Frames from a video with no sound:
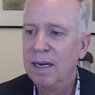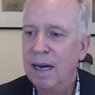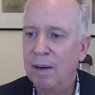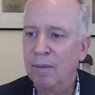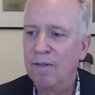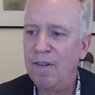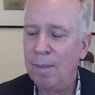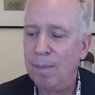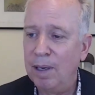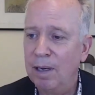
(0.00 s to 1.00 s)
and
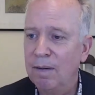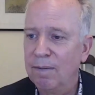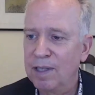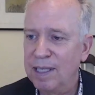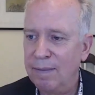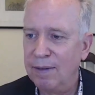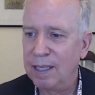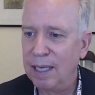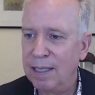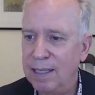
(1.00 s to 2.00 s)
rifampin for 7
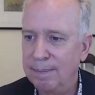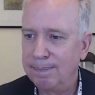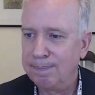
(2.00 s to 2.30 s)
days.